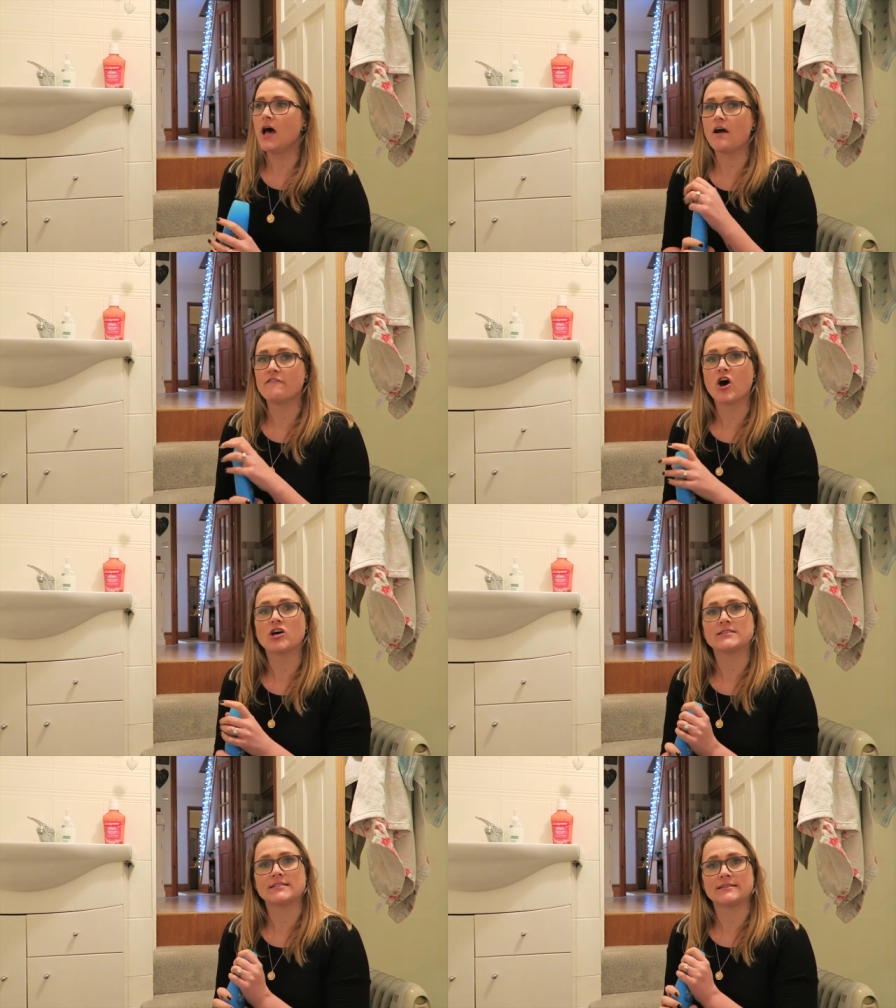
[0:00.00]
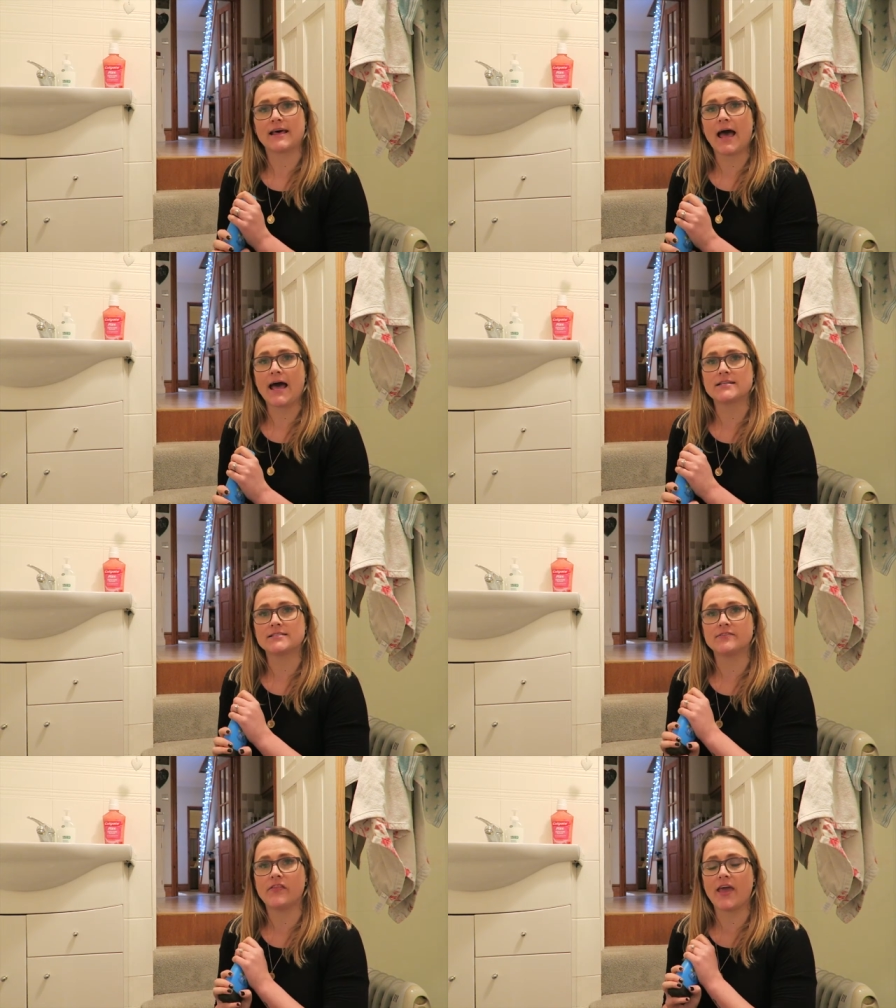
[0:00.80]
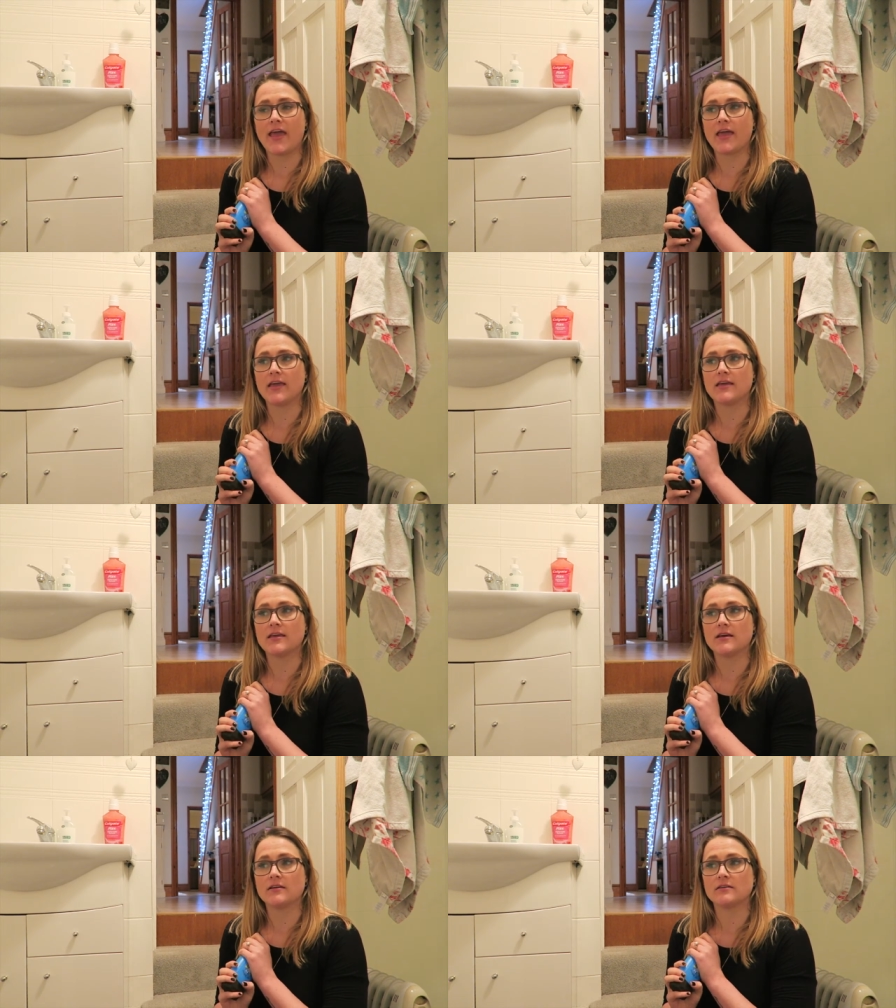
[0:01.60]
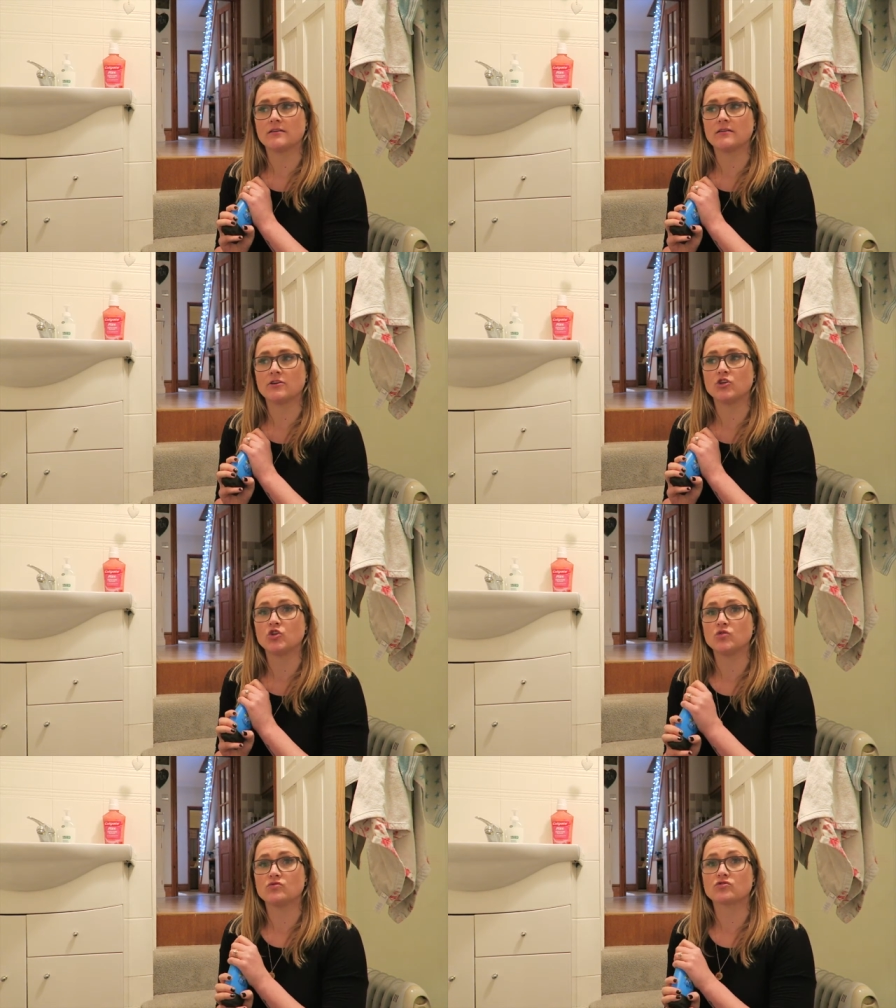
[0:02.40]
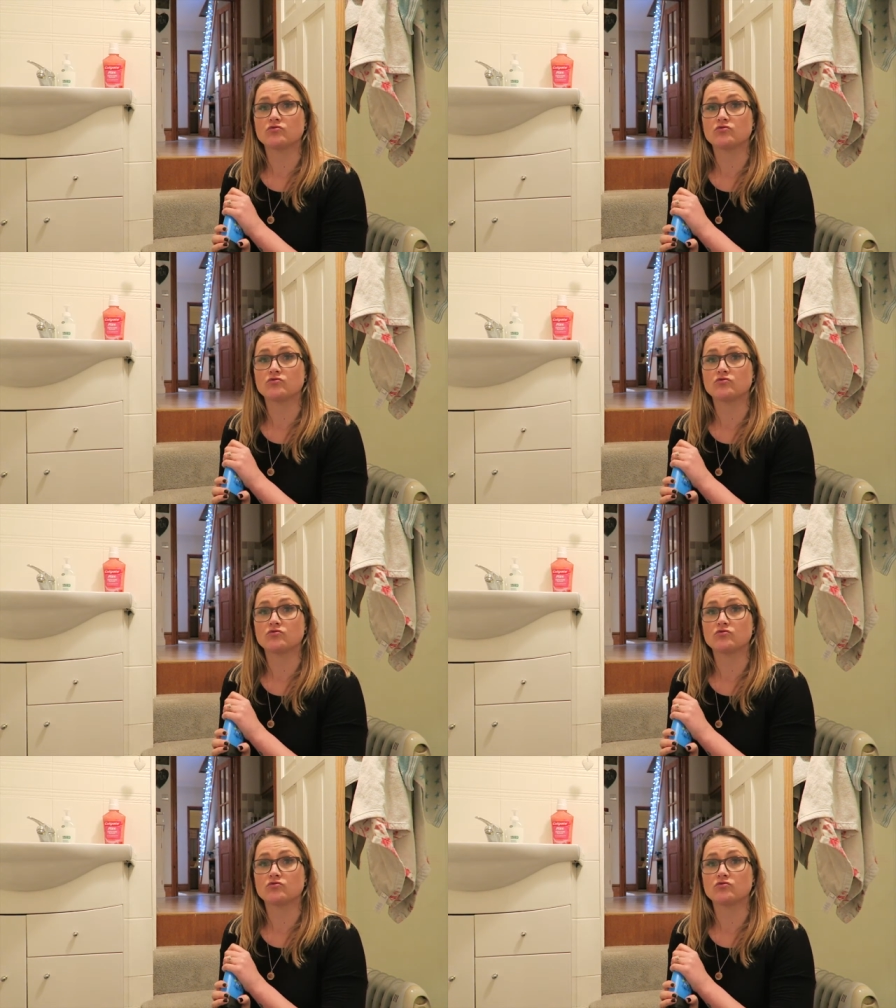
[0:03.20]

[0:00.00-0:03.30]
I've asked that they use